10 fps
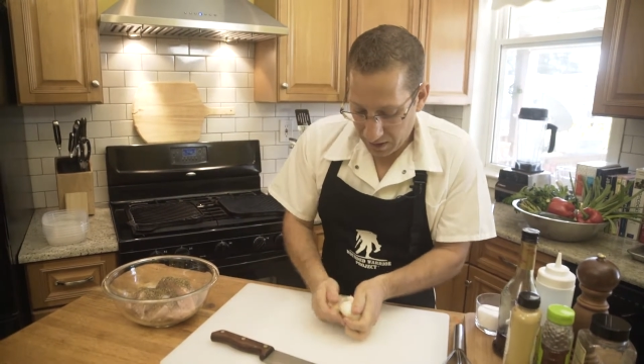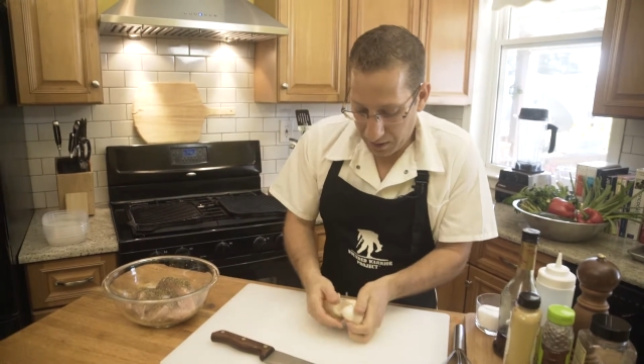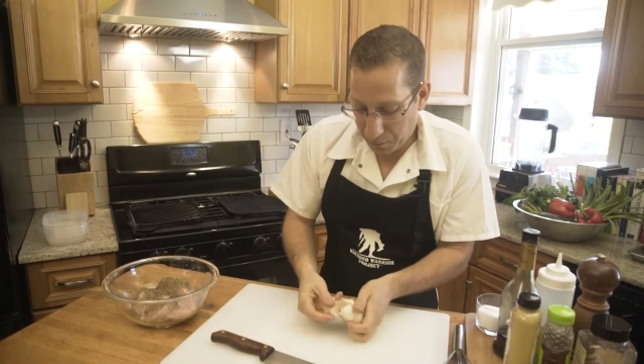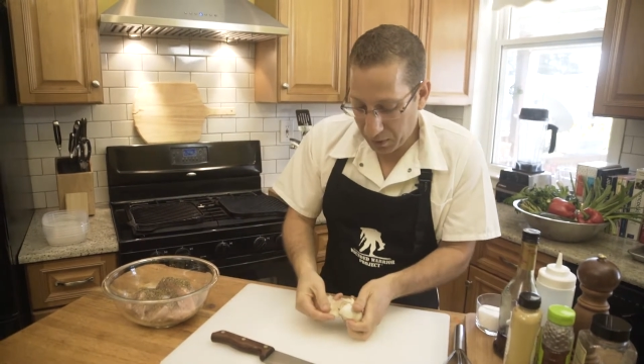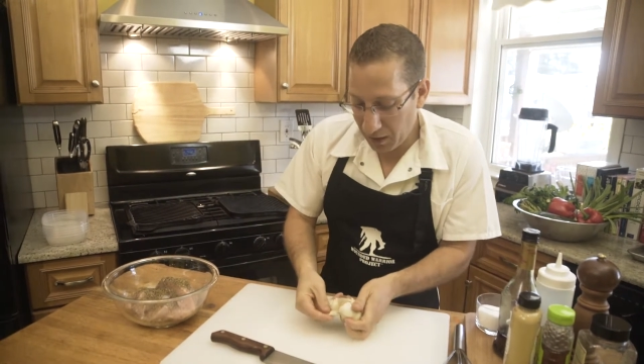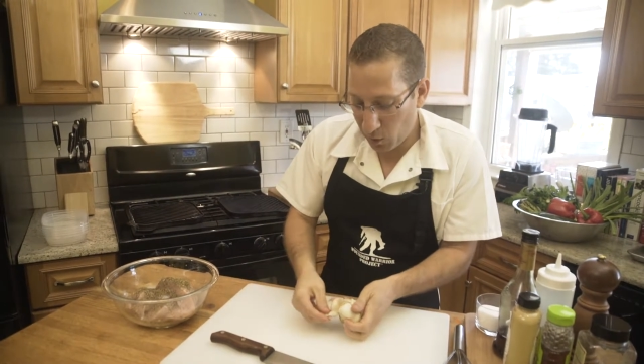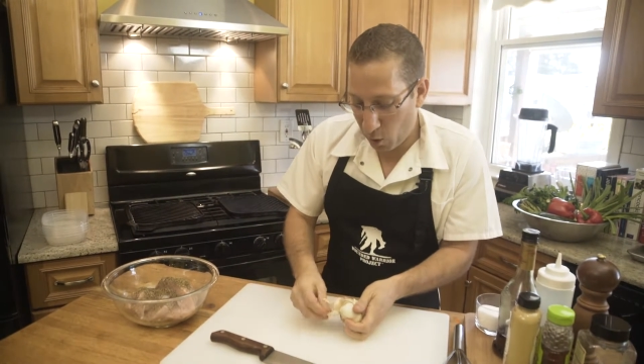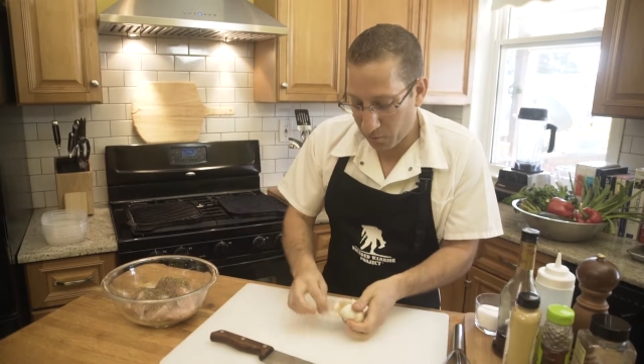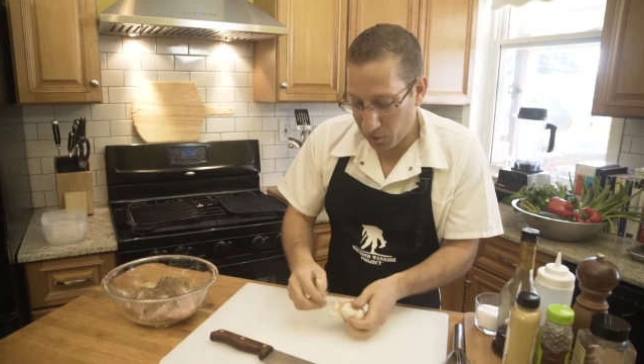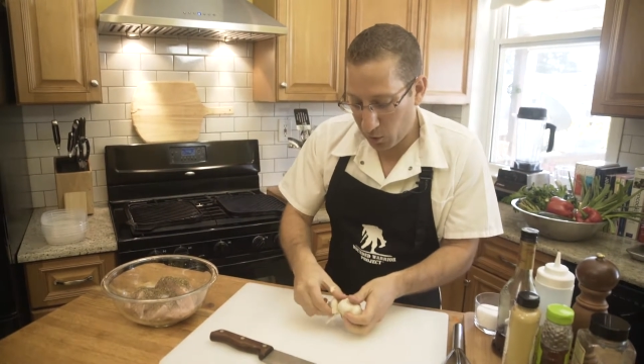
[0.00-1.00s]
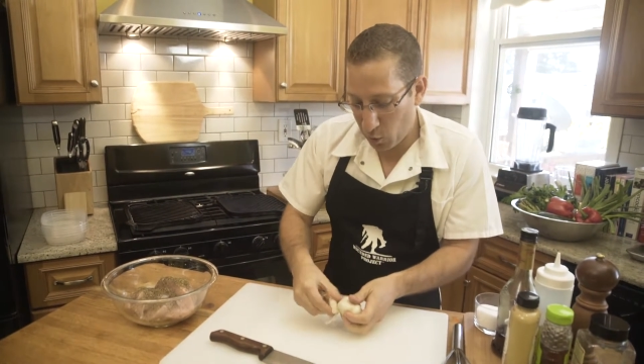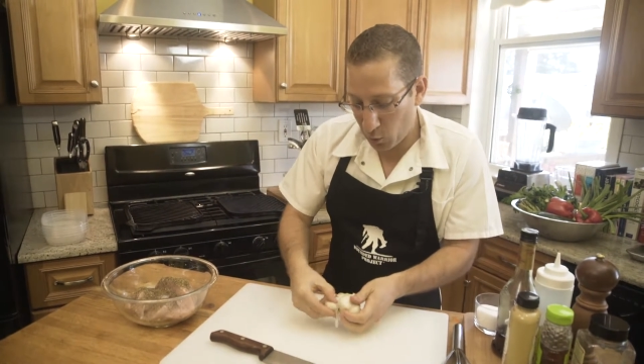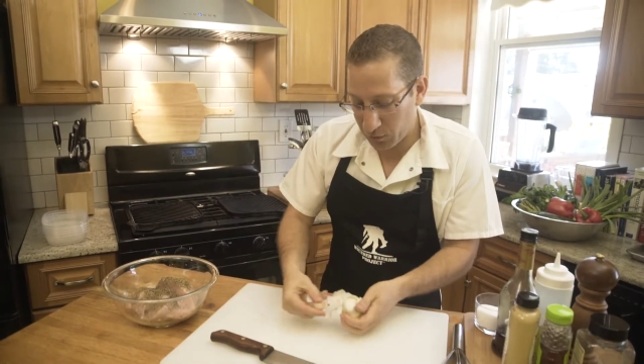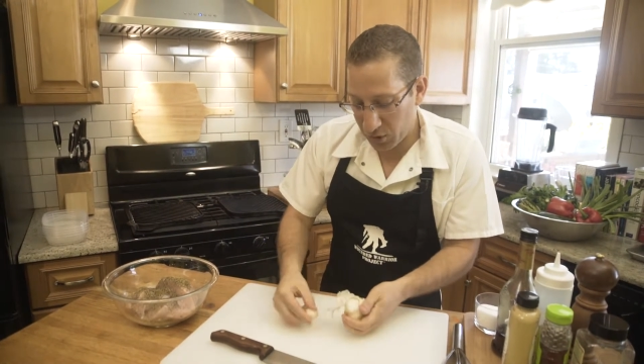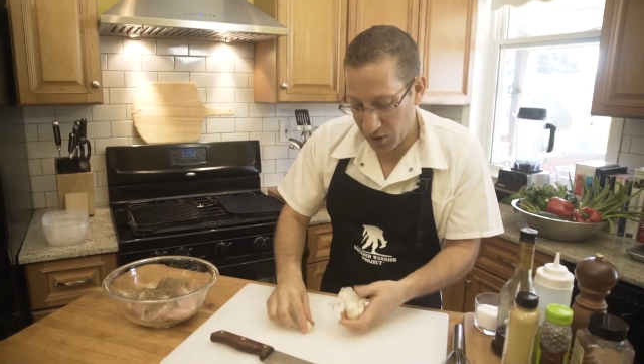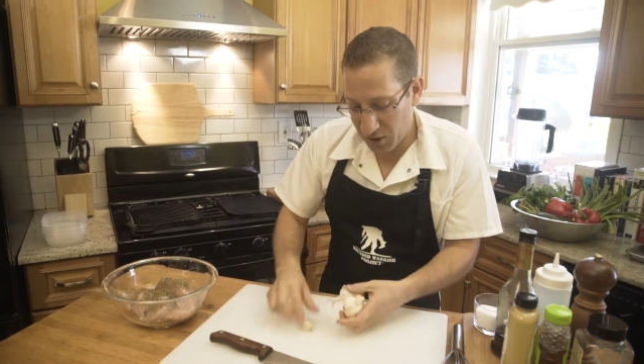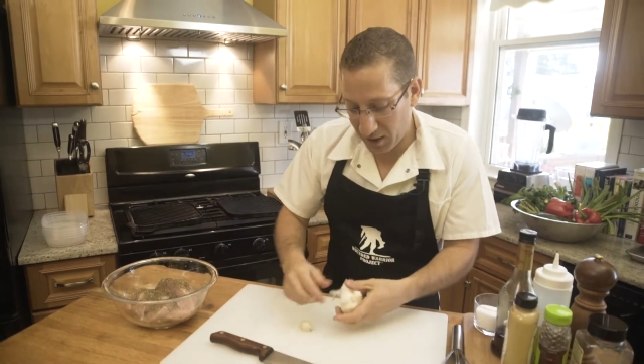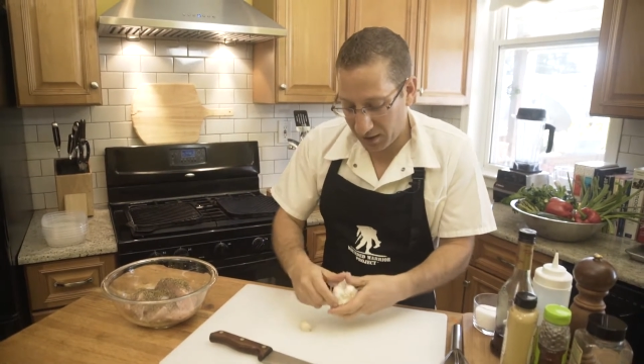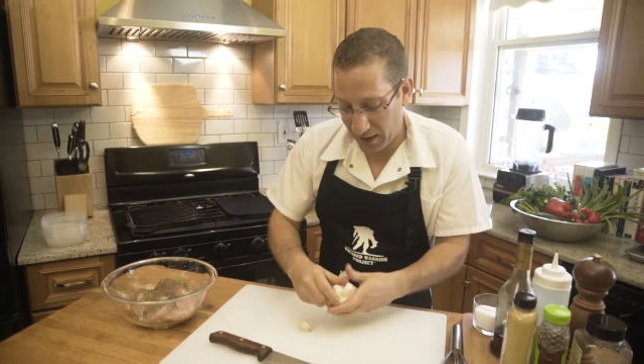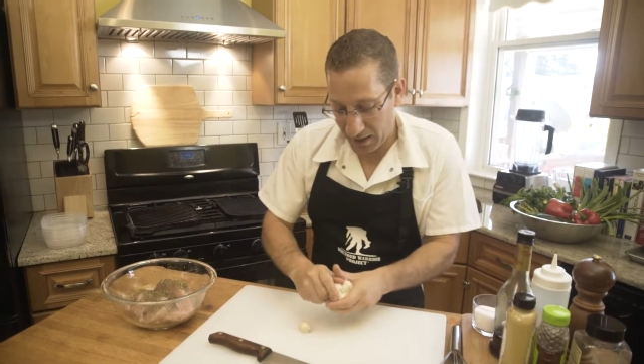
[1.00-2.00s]
and peel off the cloves just
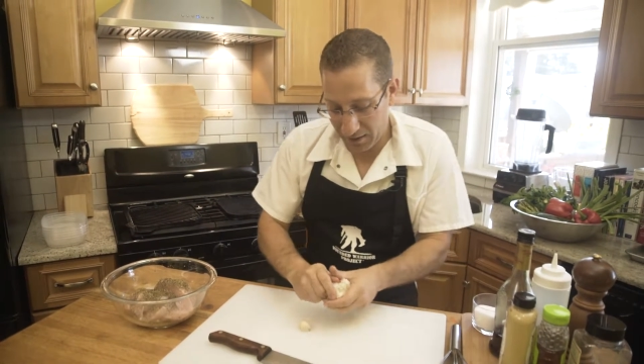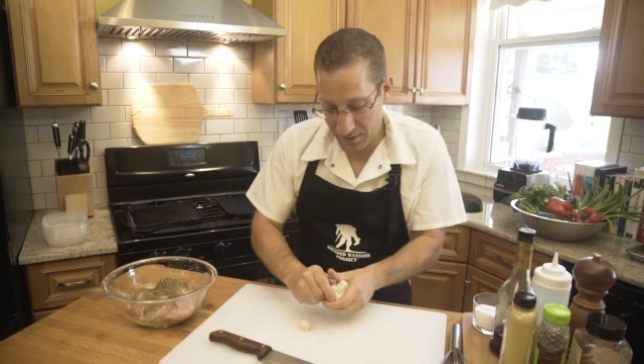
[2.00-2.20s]
like that.